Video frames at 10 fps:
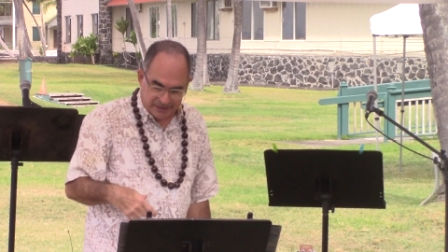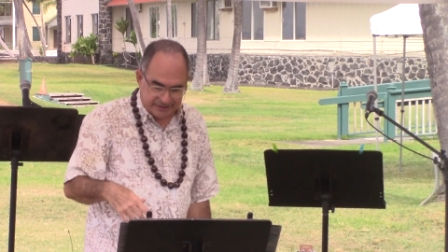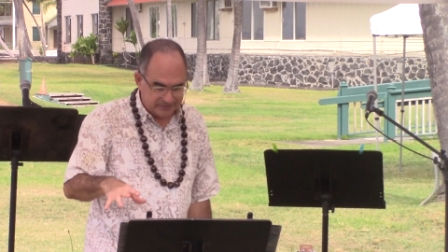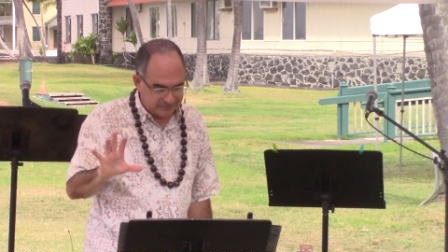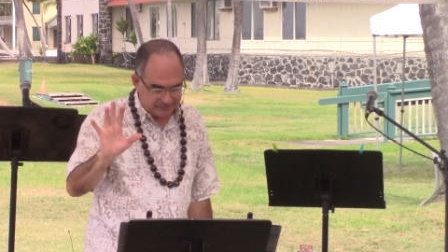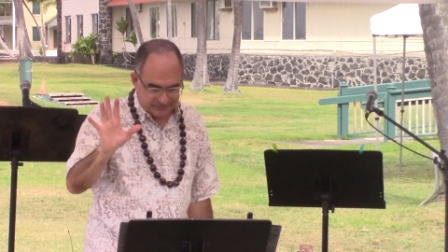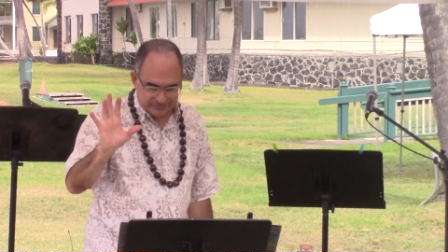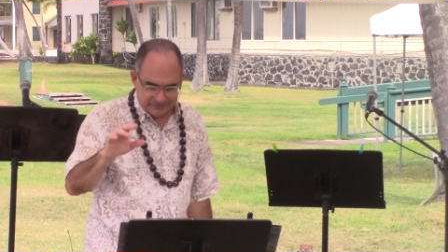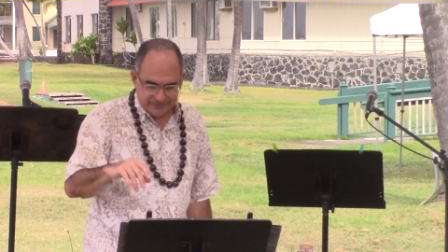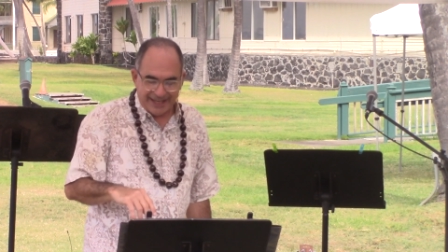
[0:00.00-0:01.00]
But
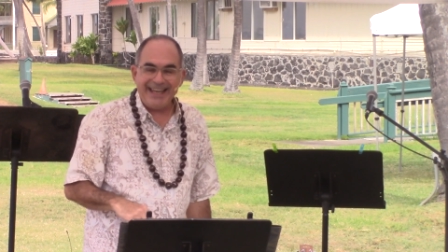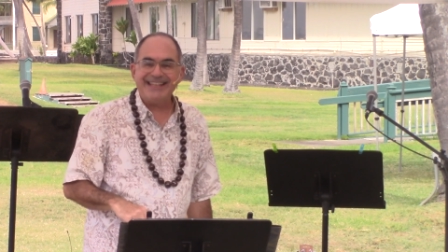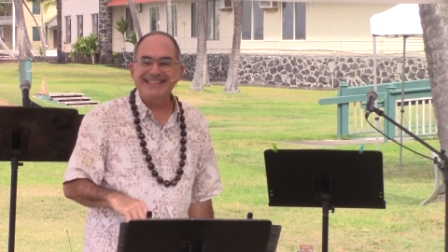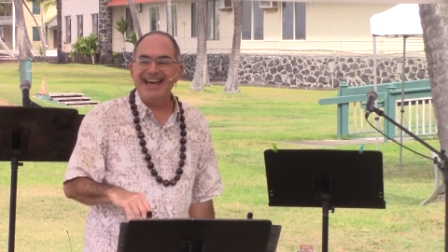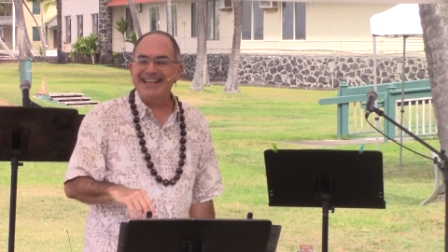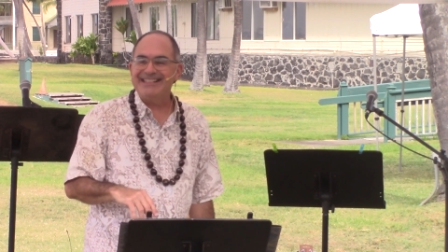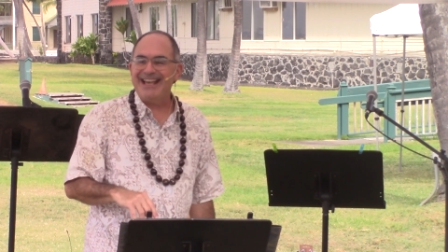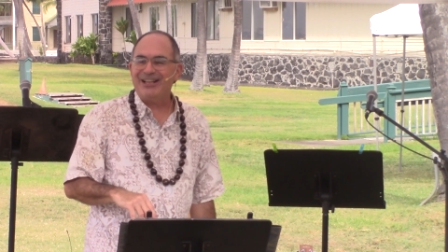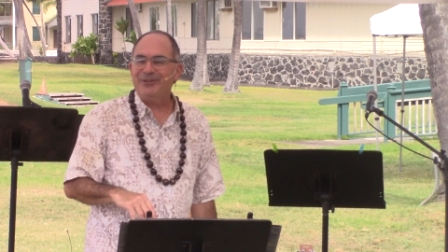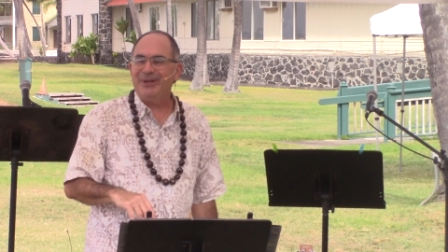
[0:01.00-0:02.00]
it is not
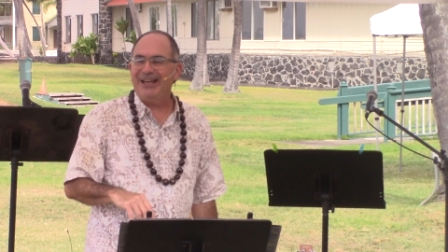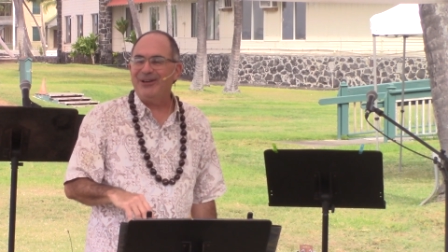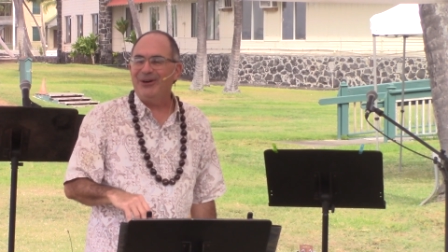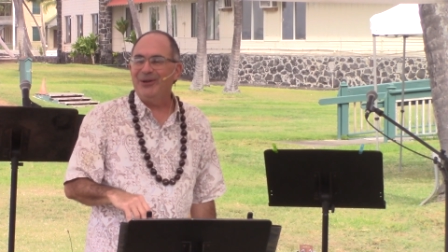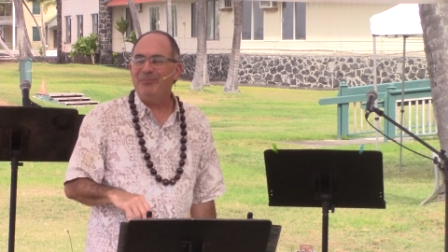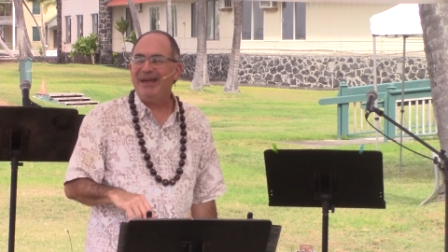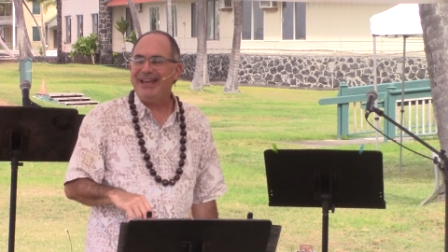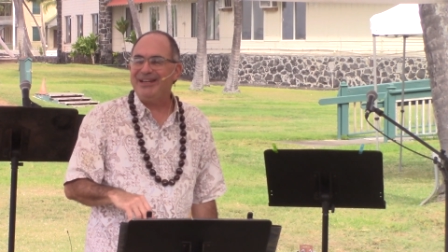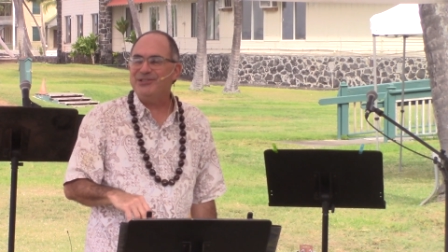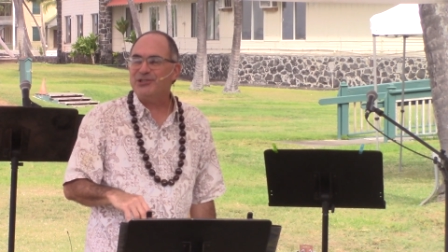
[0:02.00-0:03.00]
exactly what I'd call a
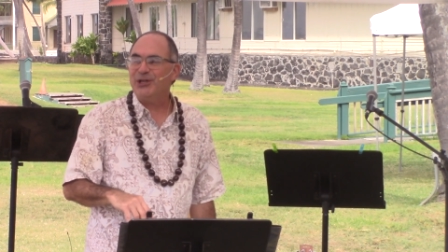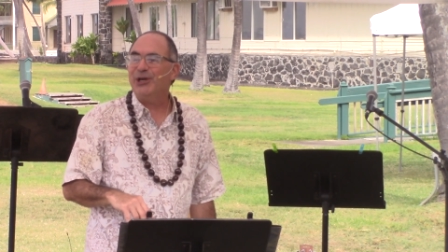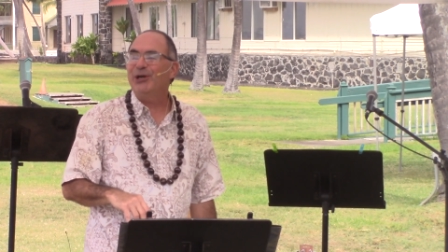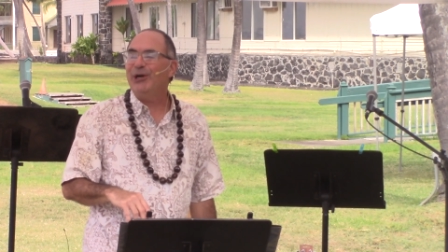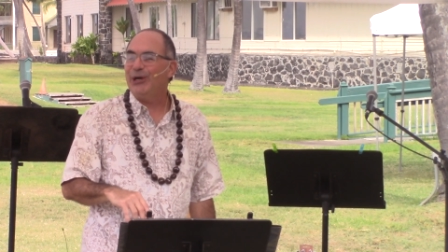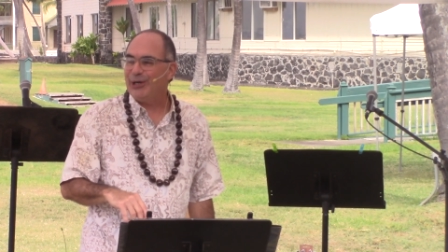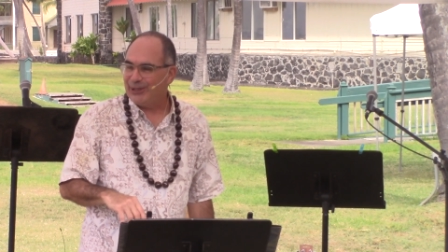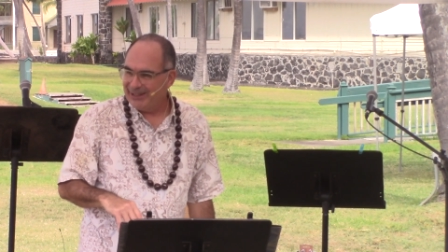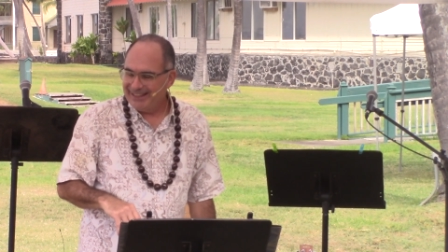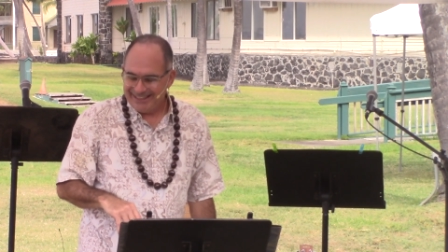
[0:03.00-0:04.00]
page turner.
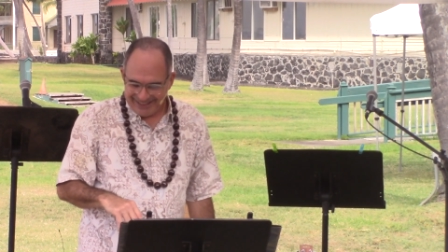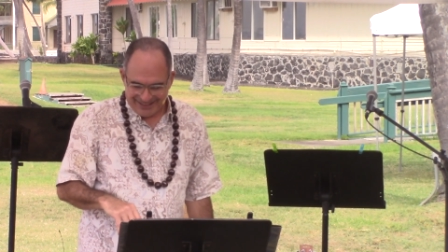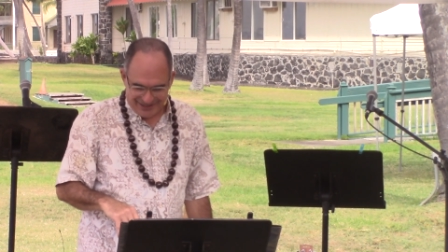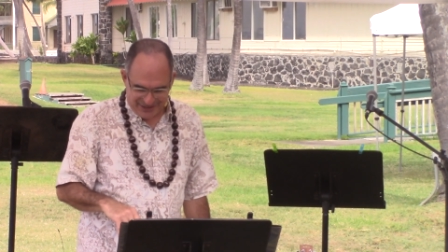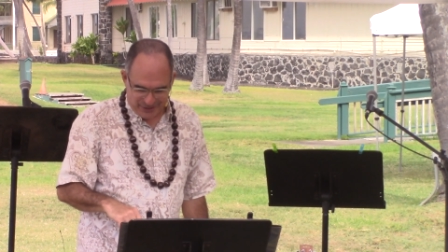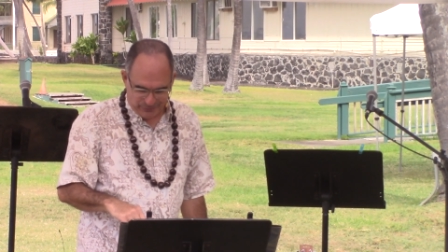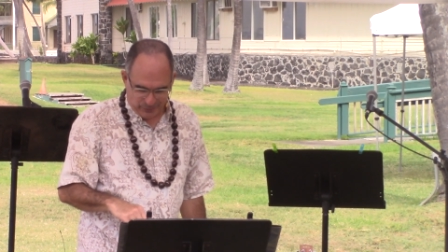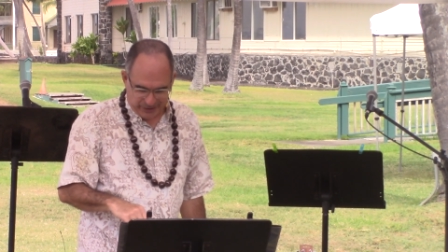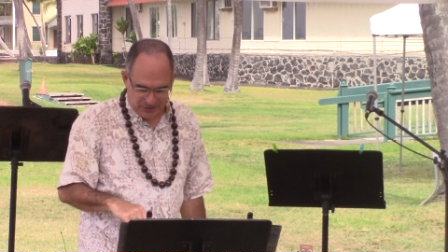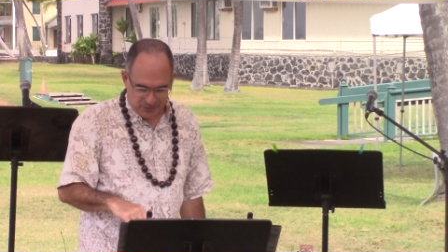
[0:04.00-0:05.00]
So,
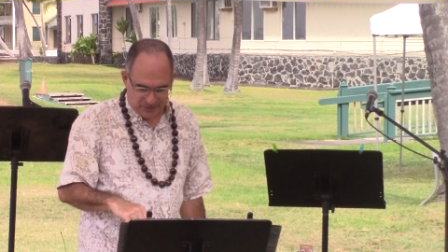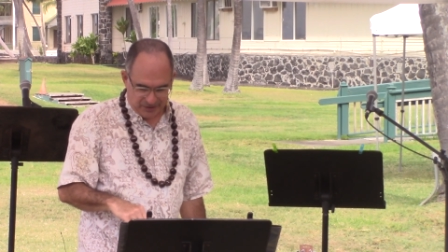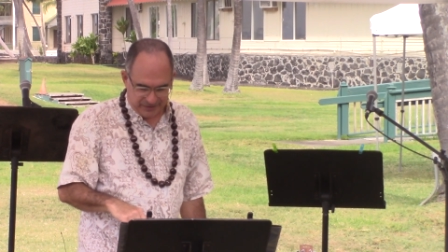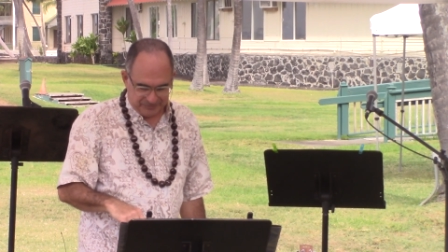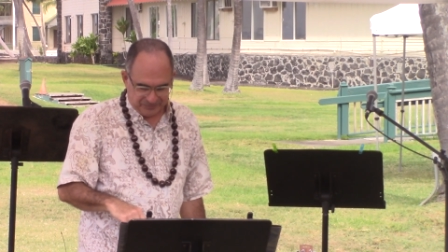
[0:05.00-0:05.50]
for what it's worth.